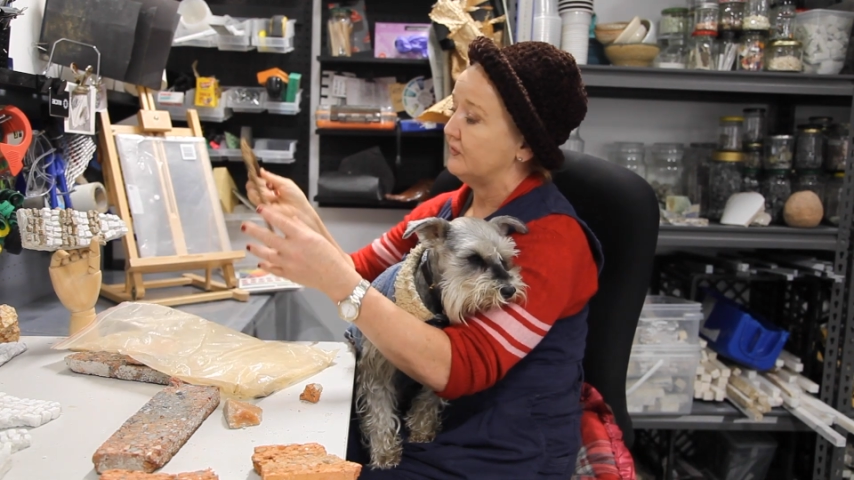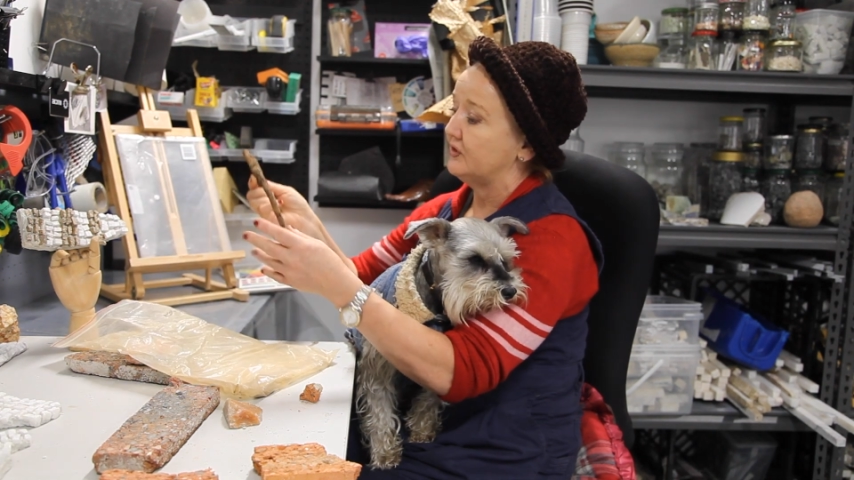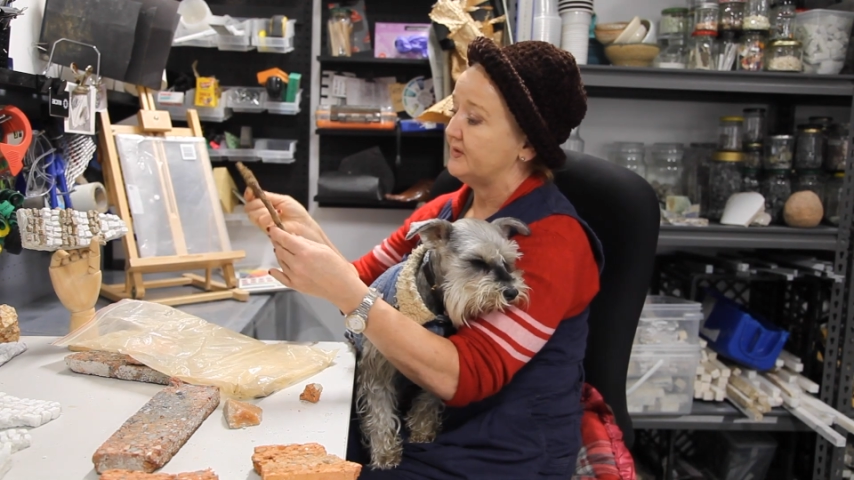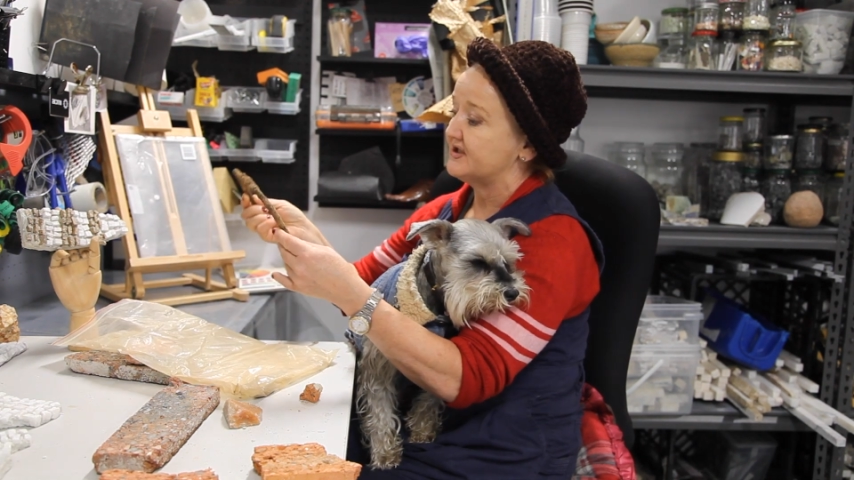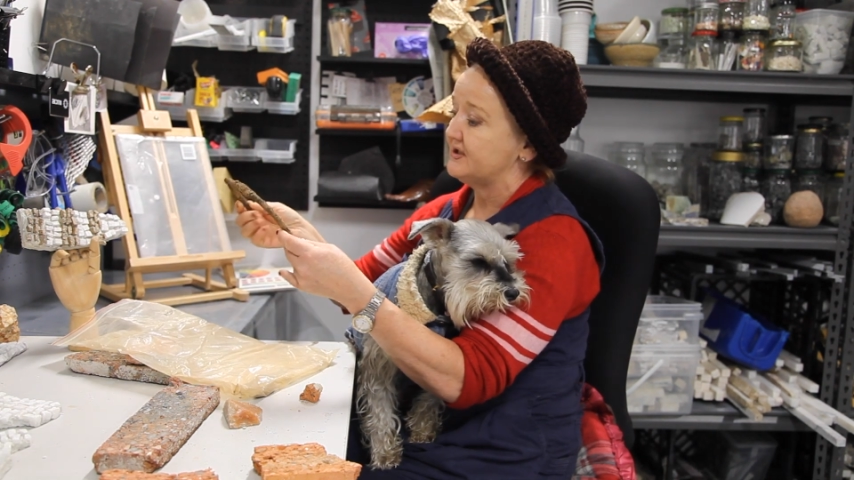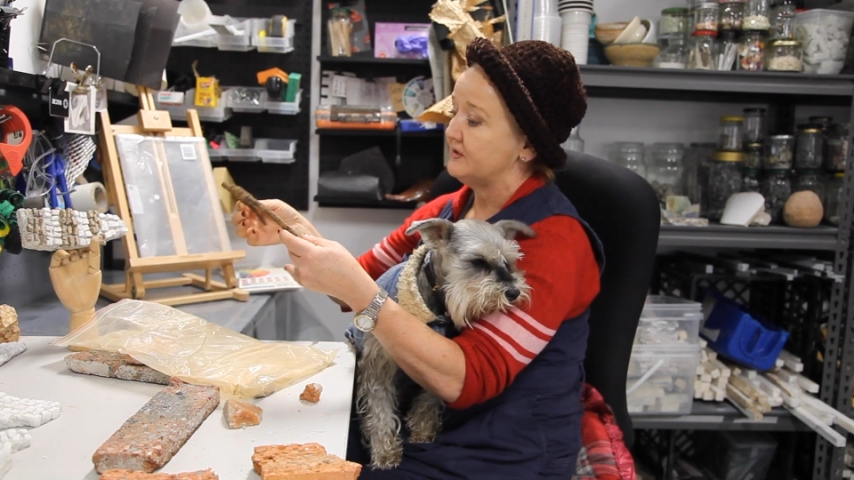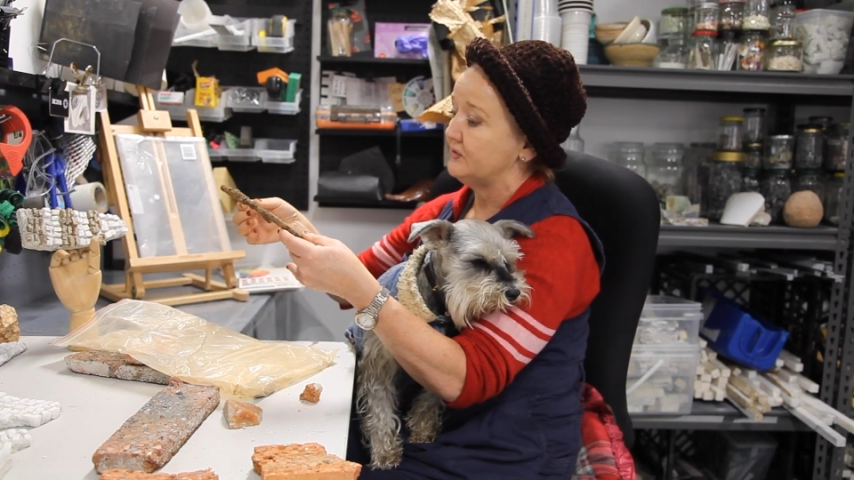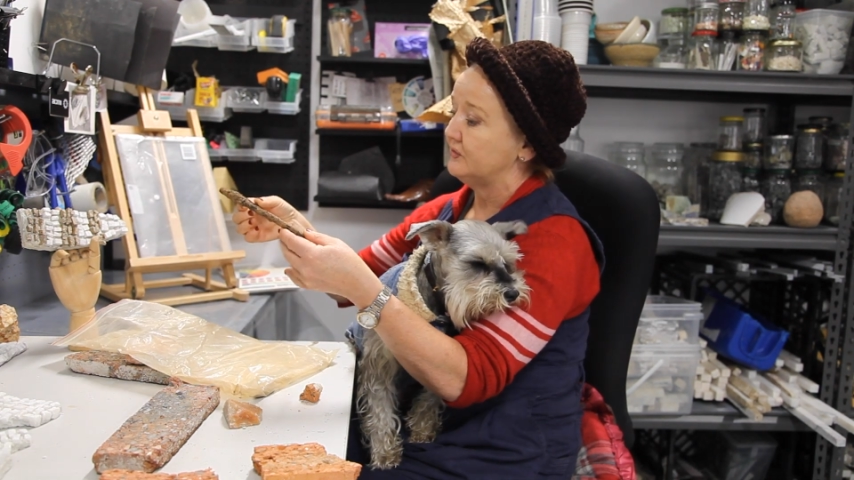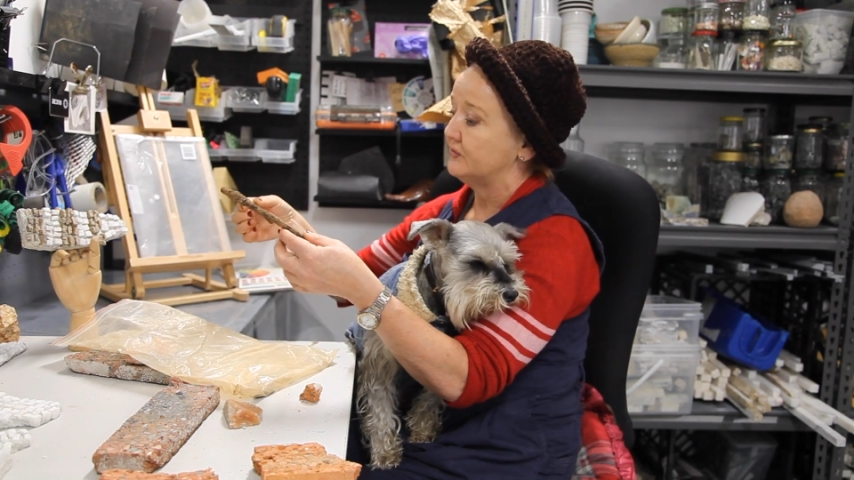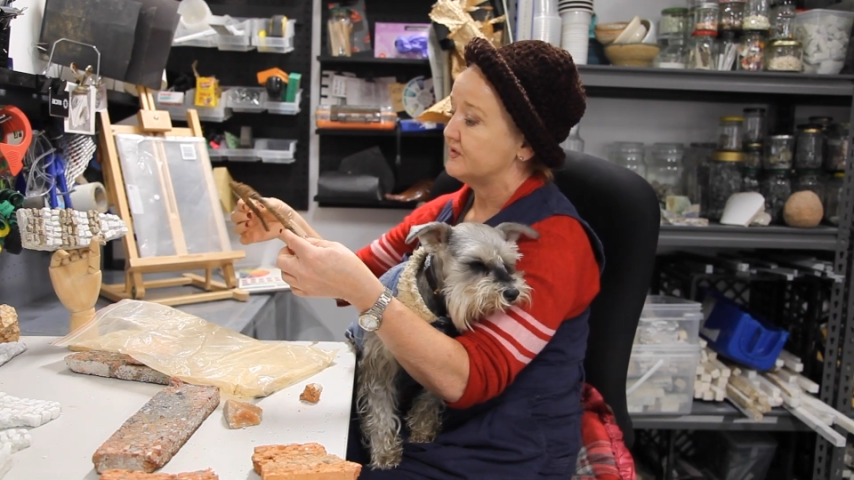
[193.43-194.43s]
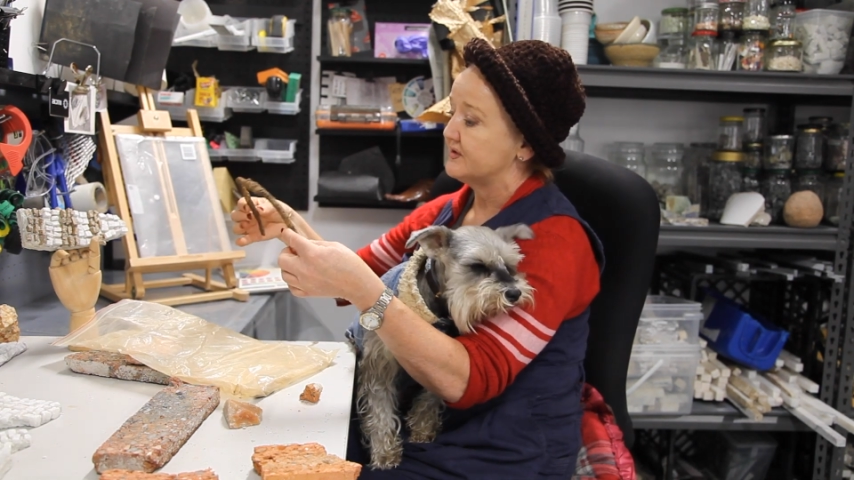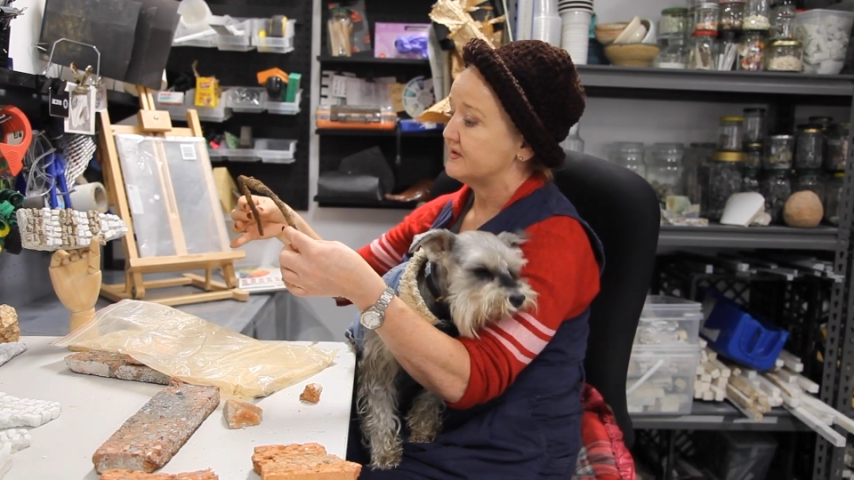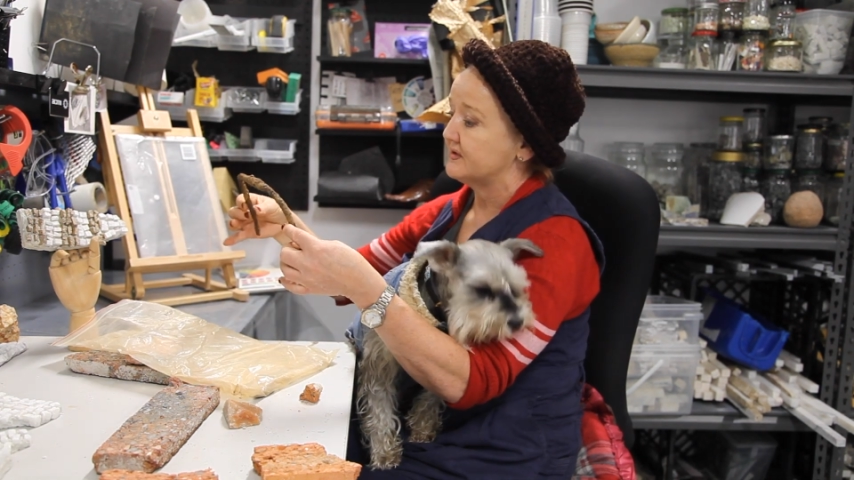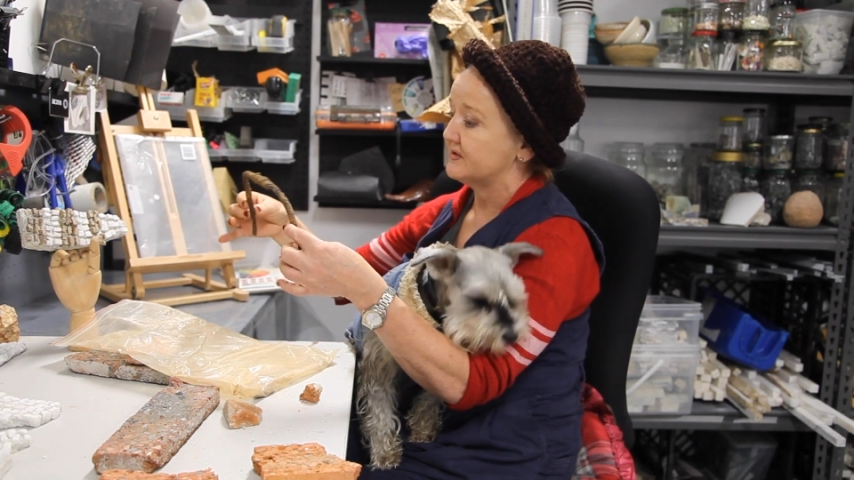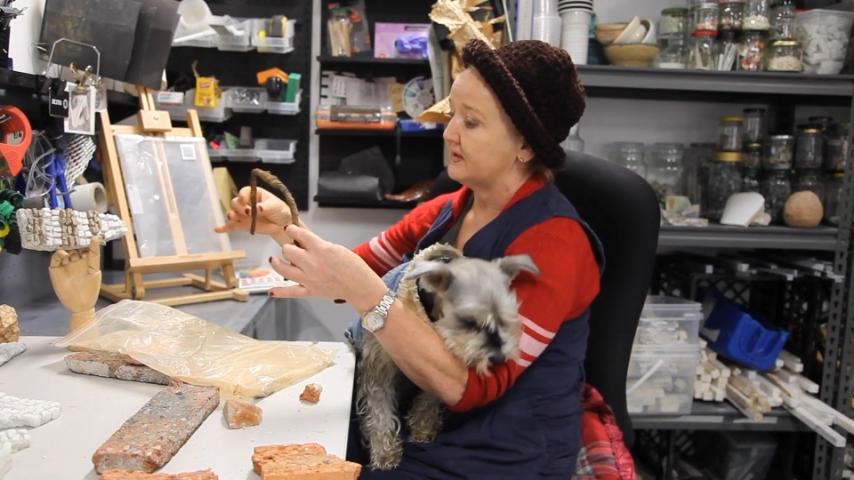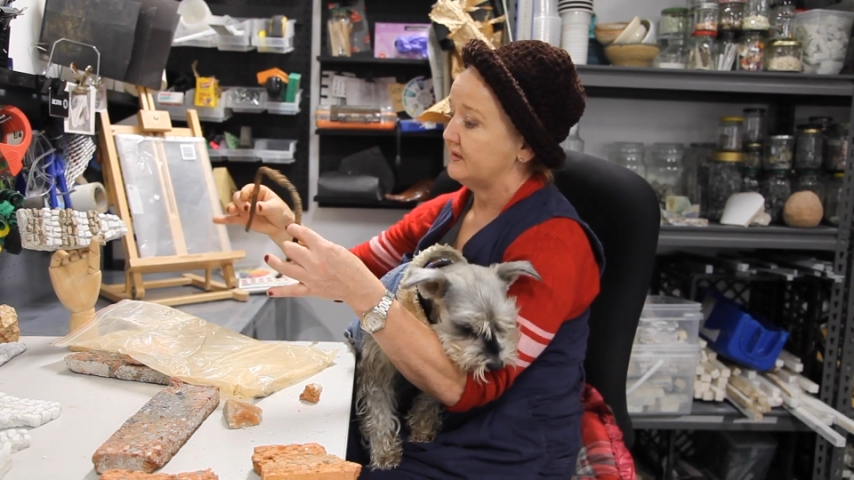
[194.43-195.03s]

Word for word: the materials